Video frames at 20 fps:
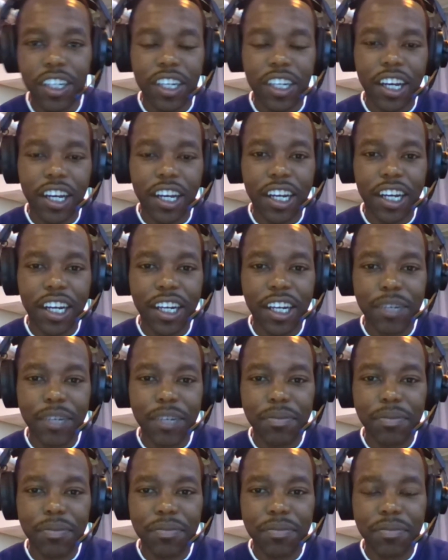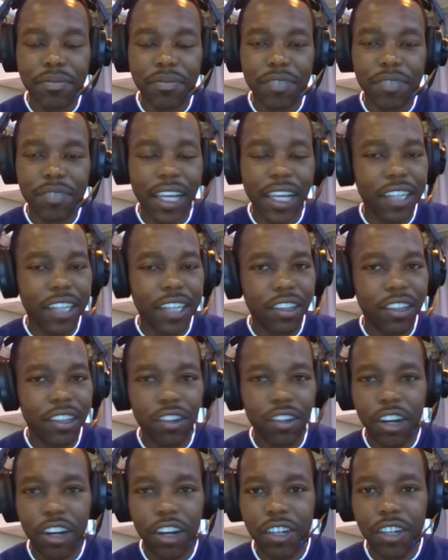Um, yeah, no,
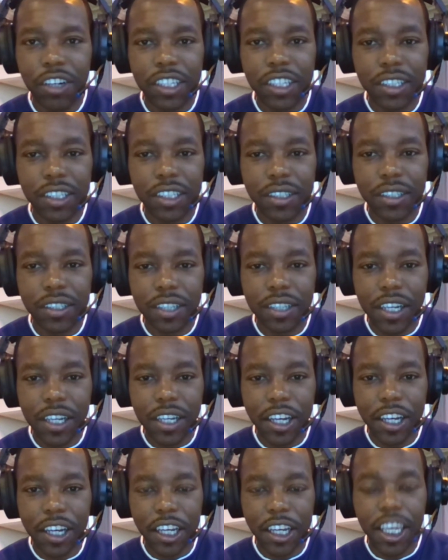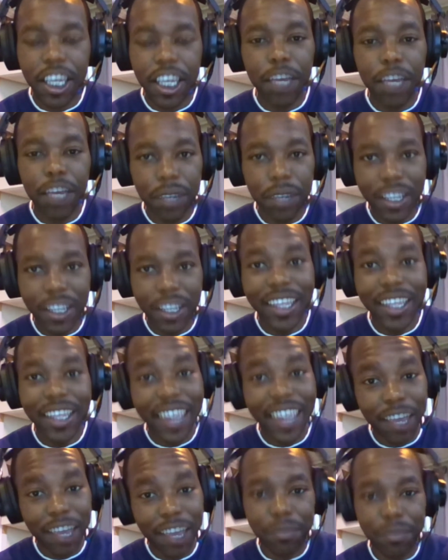Lara is uh, kingpin in the
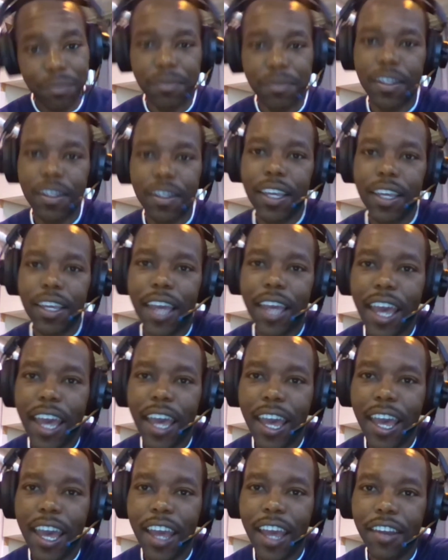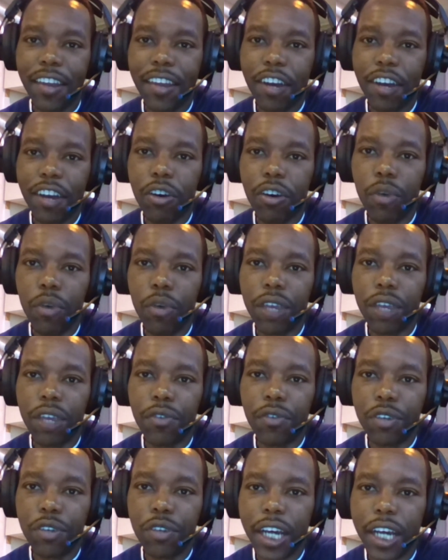game, and I can't wait
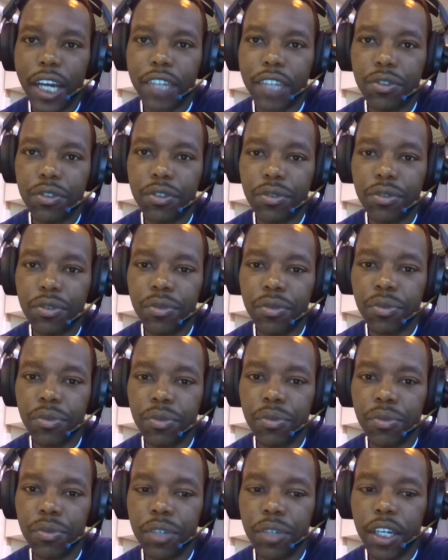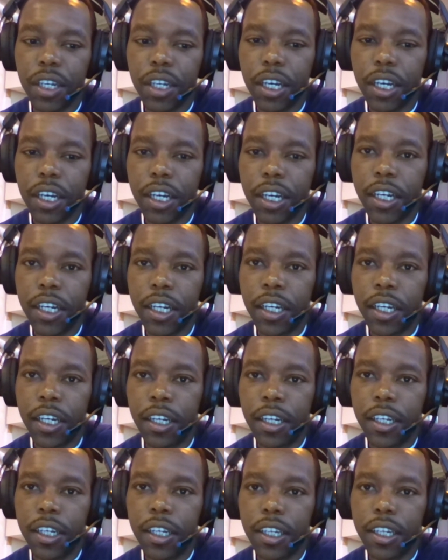for you guys to uh,
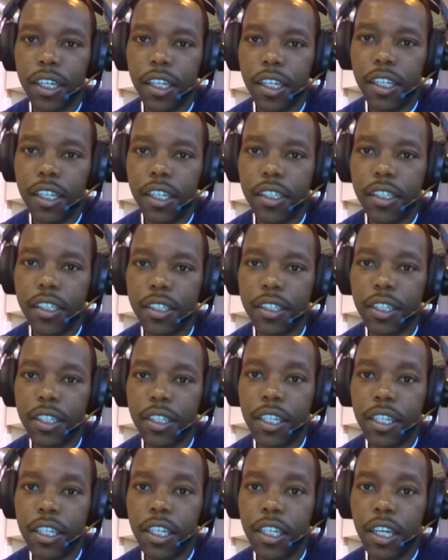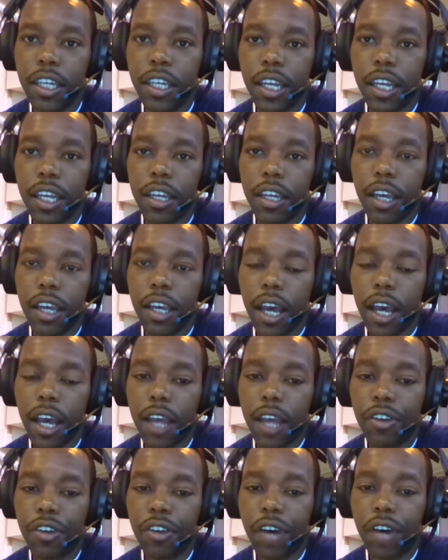see,
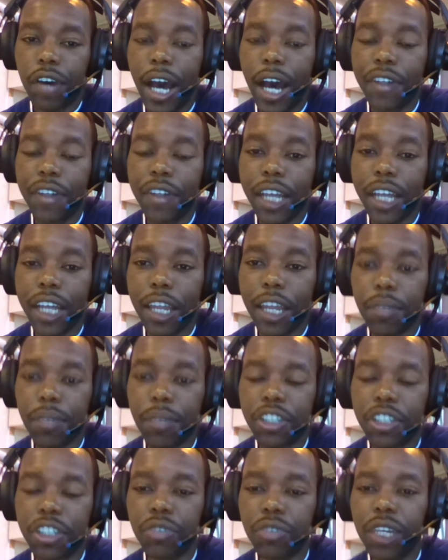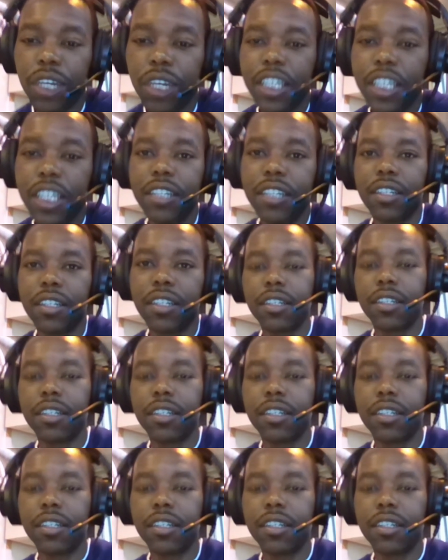you know, how dynamic she really is, and